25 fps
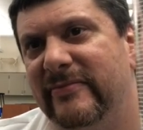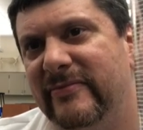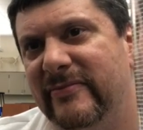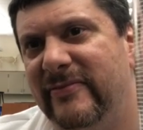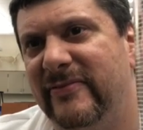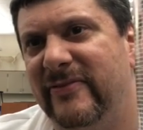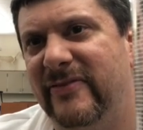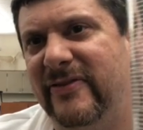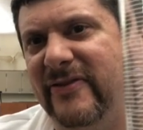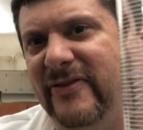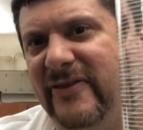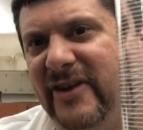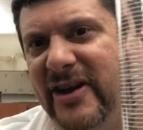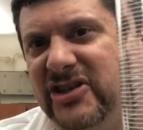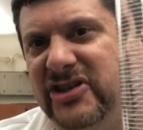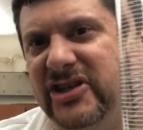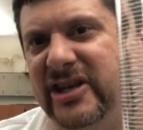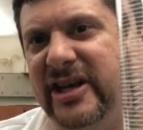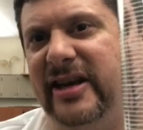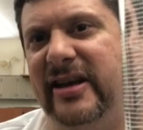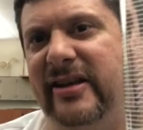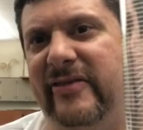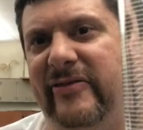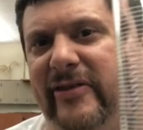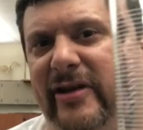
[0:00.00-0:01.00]
fudging
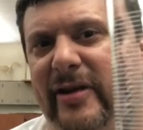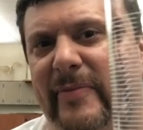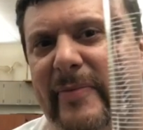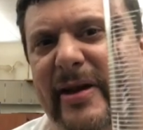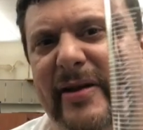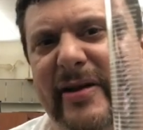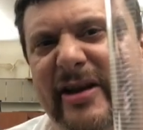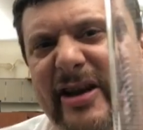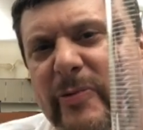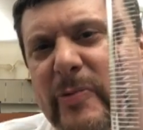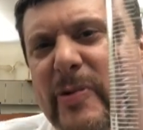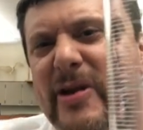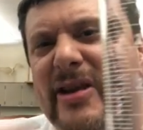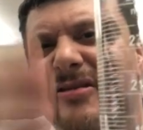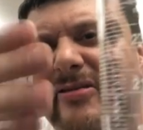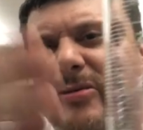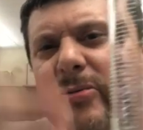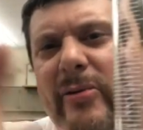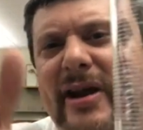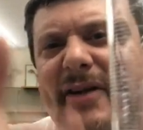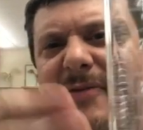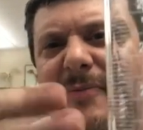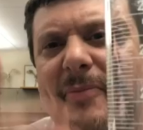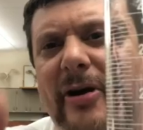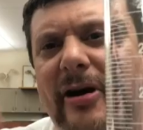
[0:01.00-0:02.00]
it a little bit because we just don't
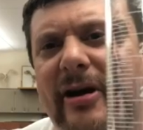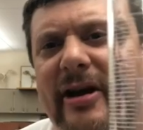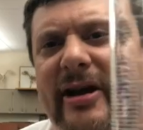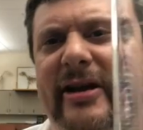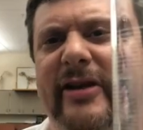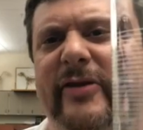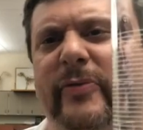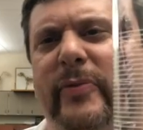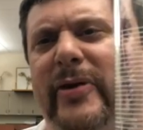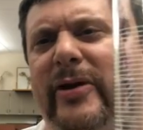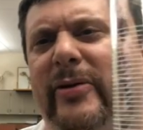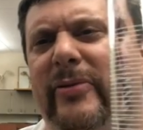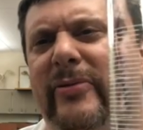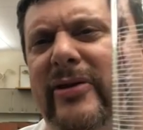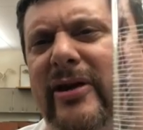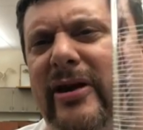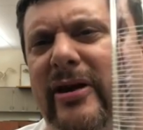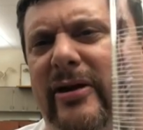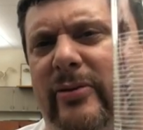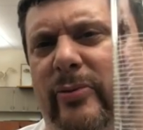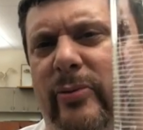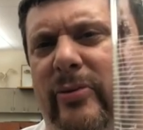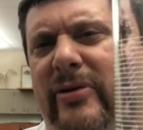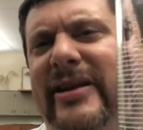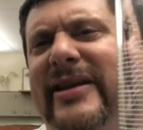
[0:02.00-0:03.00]
have markings. We don't know,
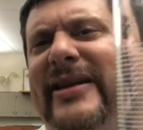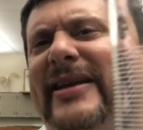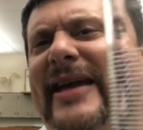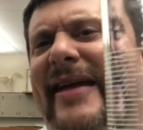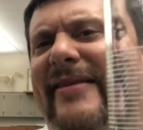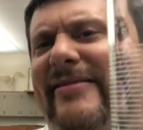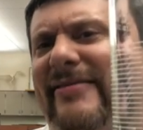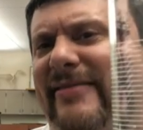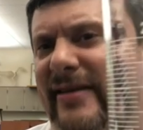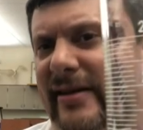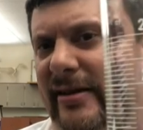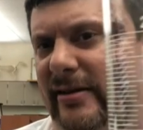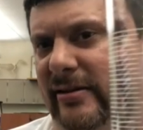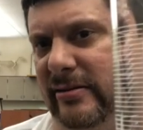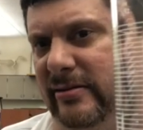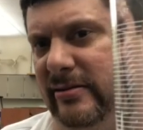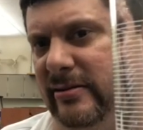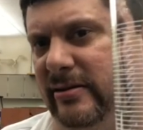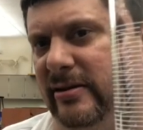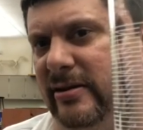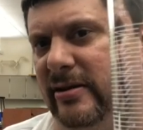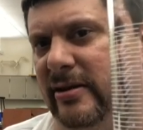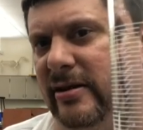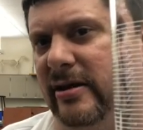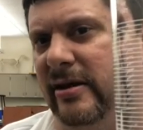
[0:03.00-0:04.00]
we're guessing.
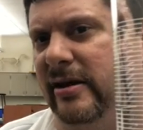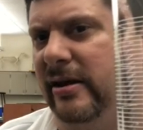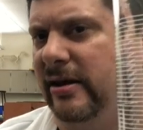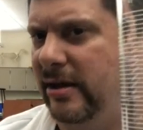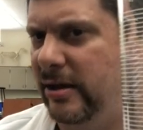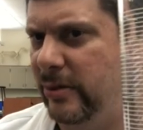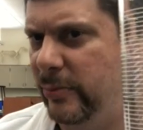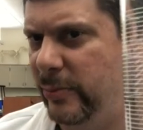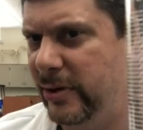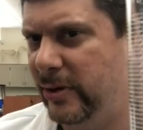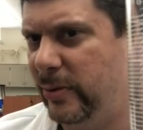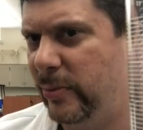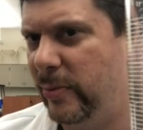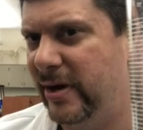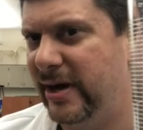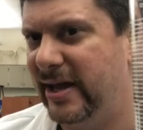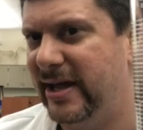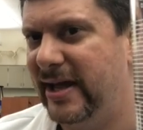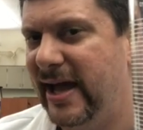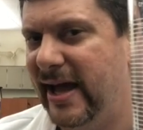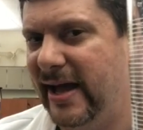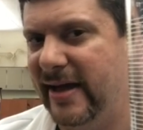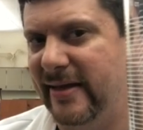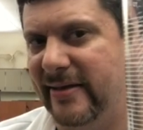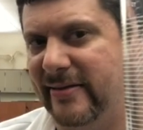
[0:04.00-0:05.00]
And we don't want to
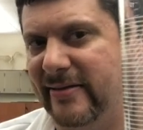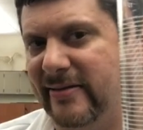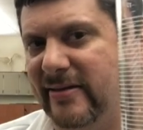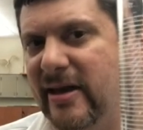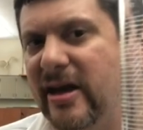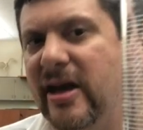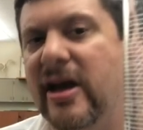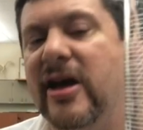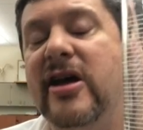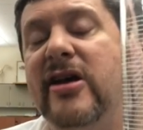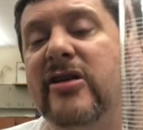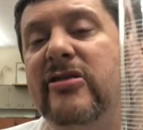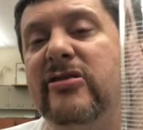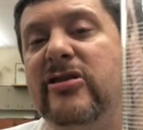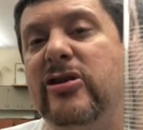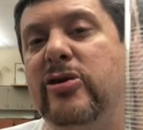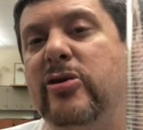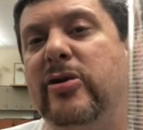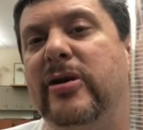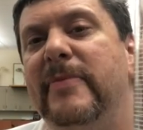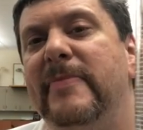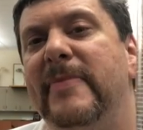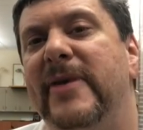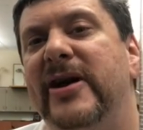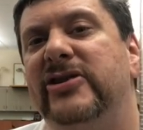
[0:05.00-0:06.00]
guess. So you
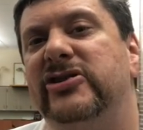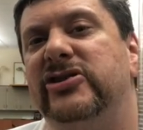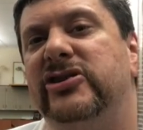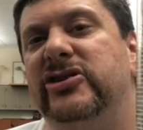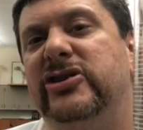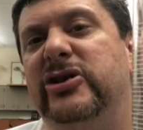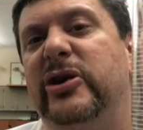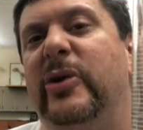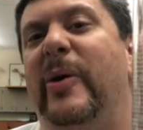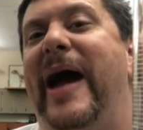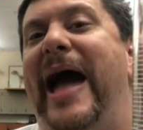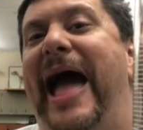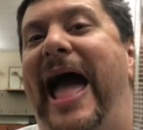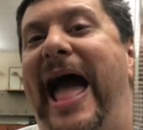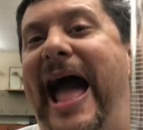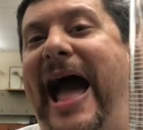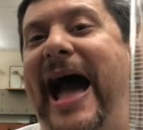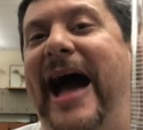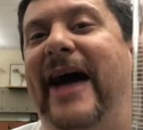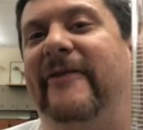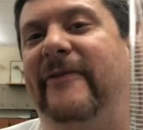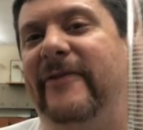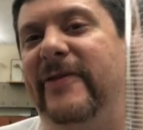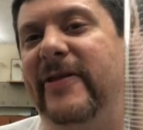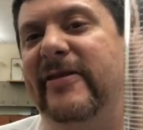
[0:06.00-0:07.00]
can measure to
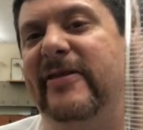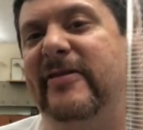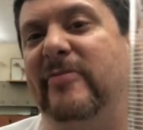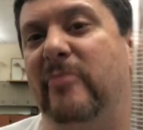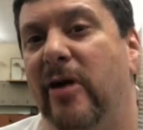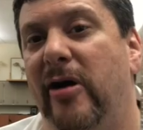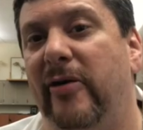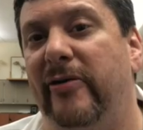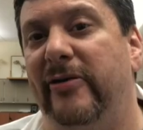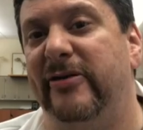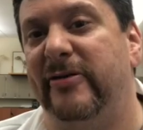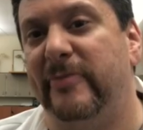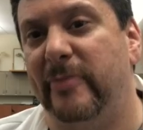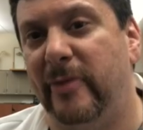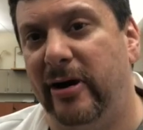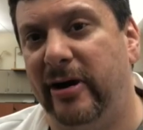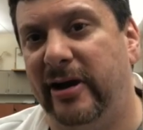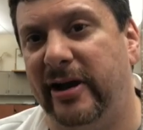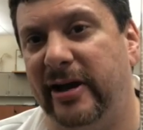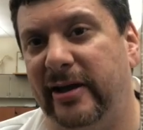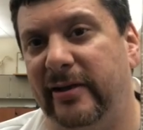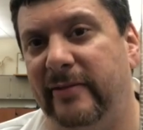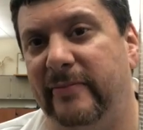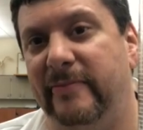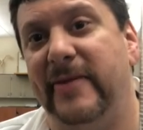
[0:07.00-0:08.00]
half the smallest
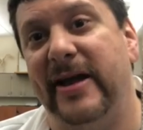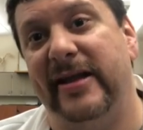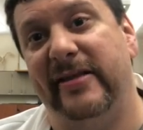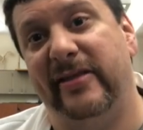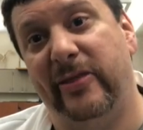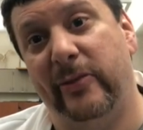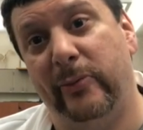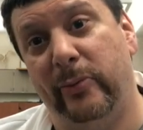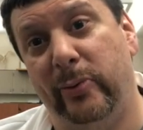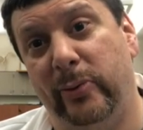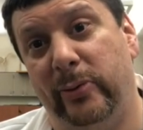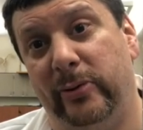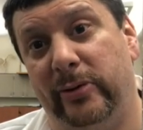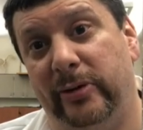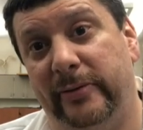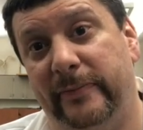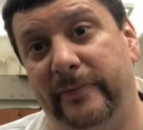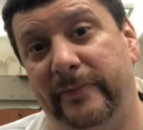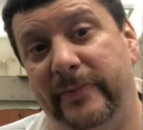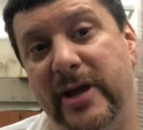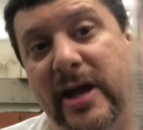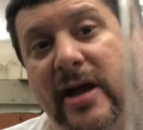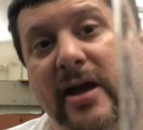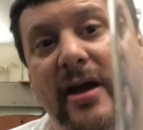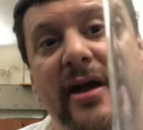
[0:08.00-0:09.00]
marking. That's the rule.
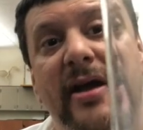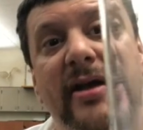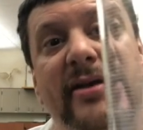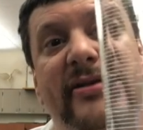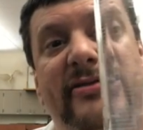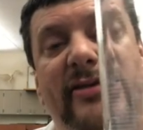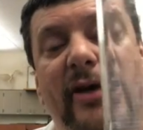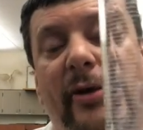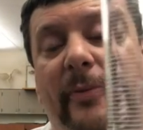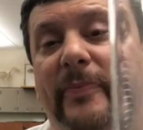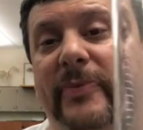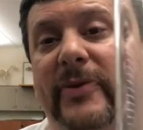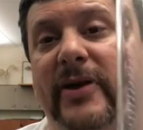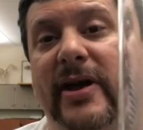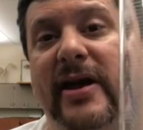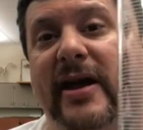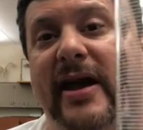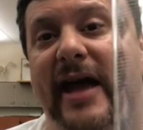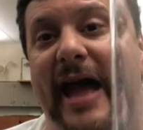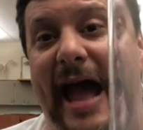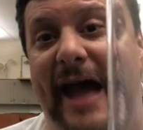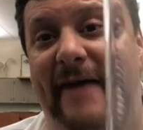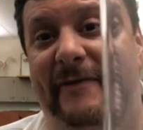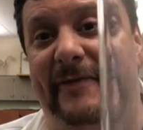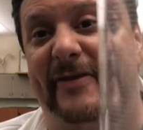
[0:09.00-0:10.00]
So
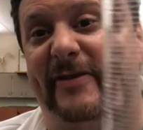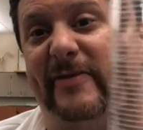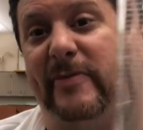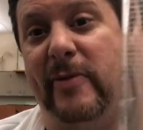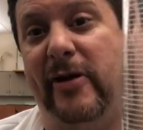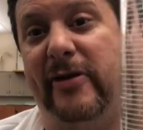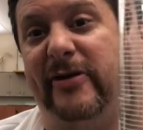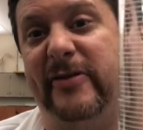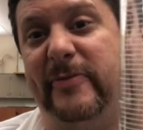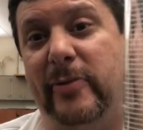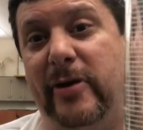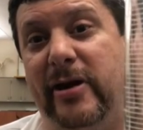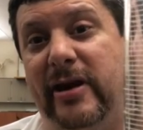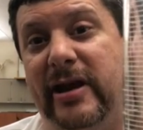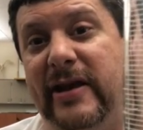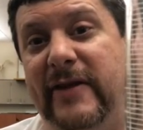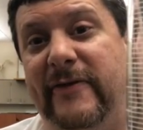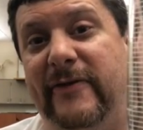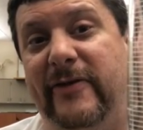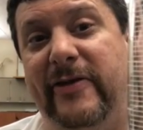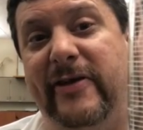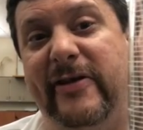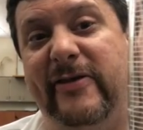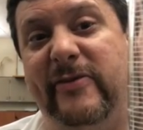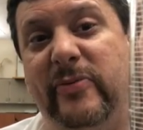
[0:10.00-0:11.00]
half the smallest marking for
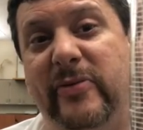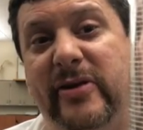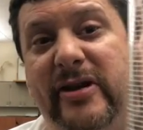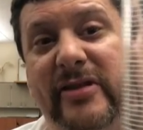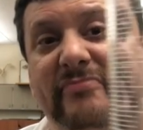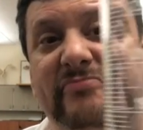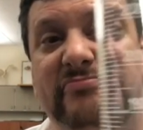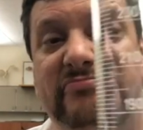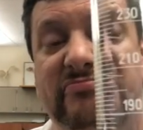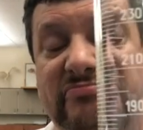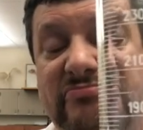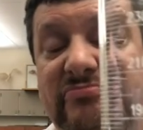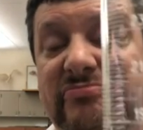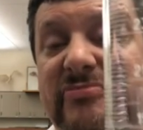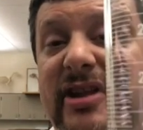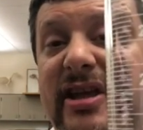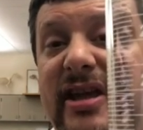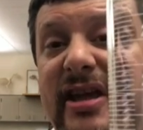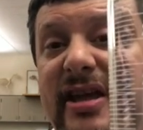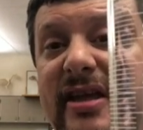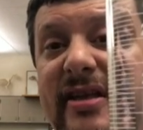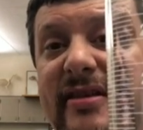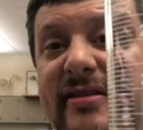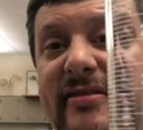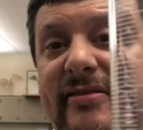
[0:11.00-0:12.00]
this one
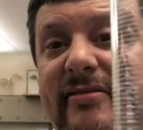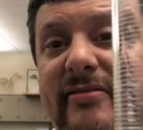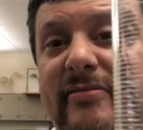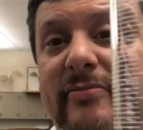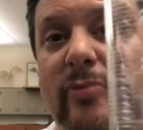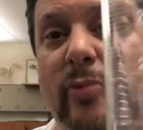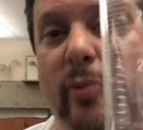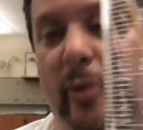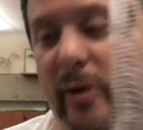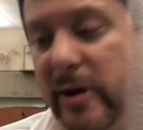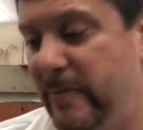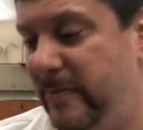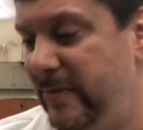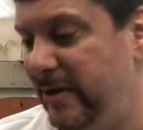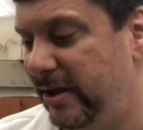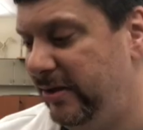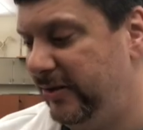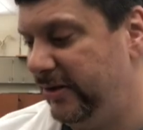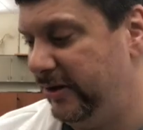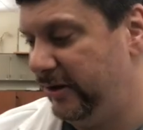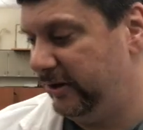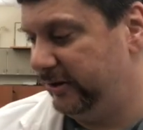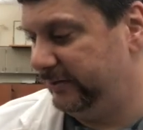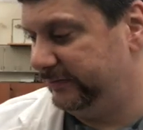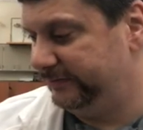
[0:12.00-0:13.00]
is 1
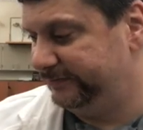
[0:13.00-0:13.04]
milliliter.